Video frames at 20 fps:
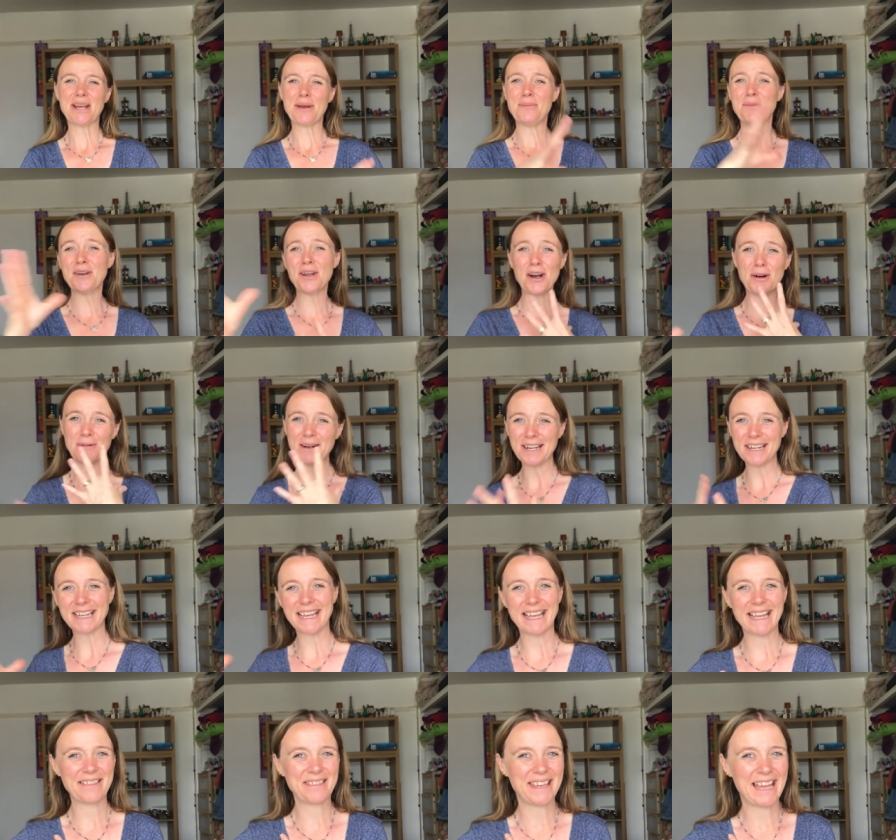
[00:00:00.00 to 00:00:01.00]
I'm not
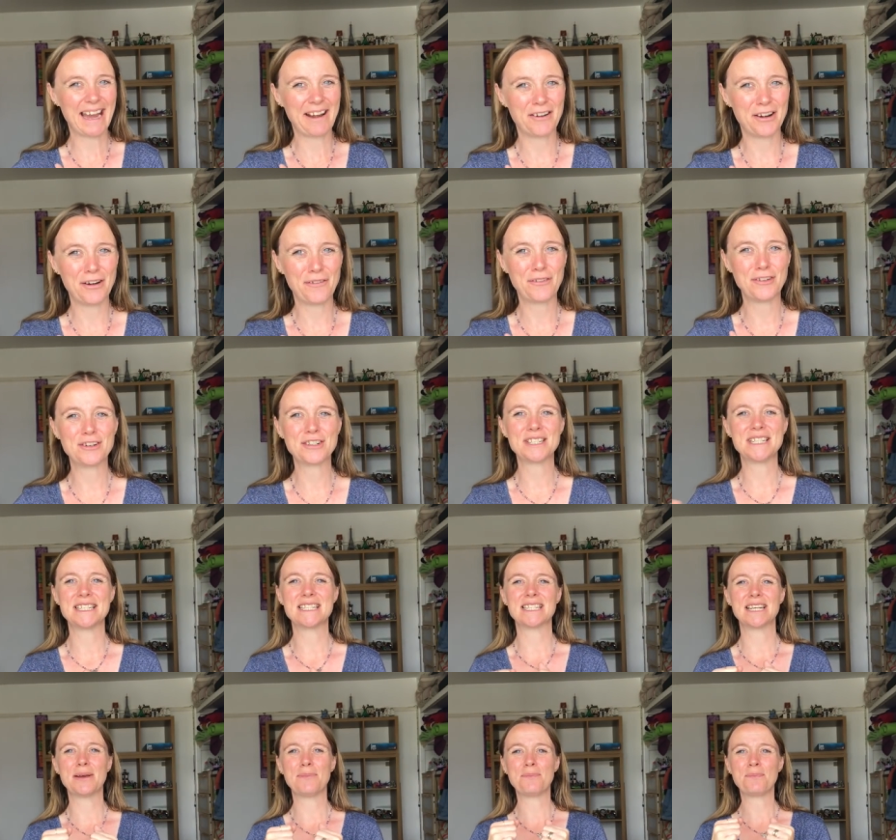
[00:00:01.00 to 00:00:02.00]
working in the area of
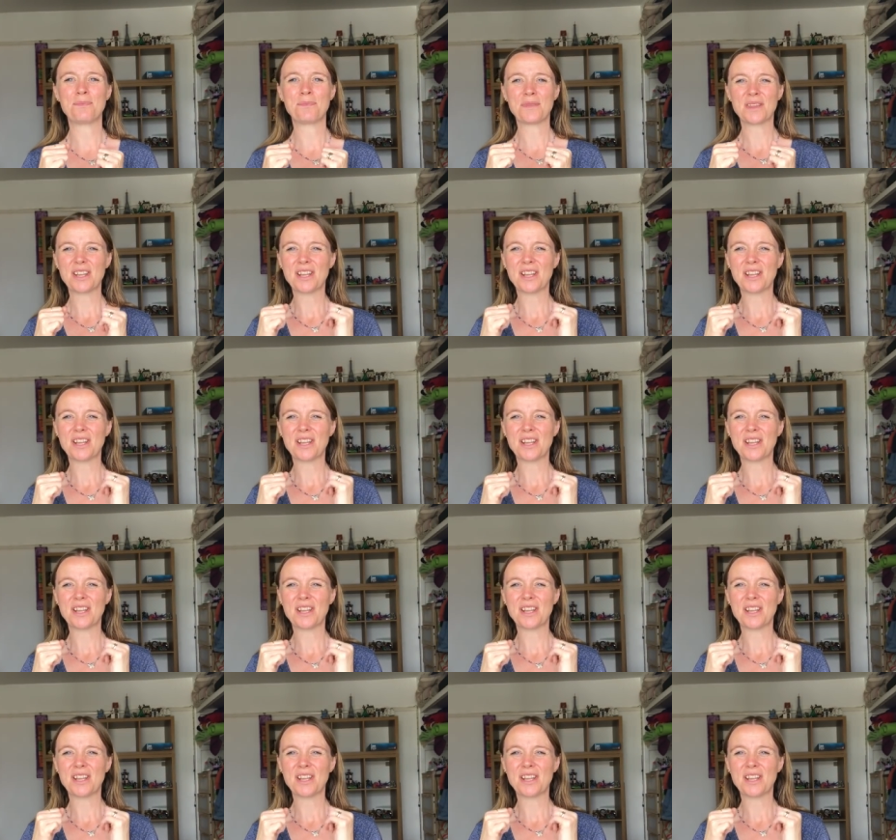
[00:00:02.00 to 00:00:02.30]
autism,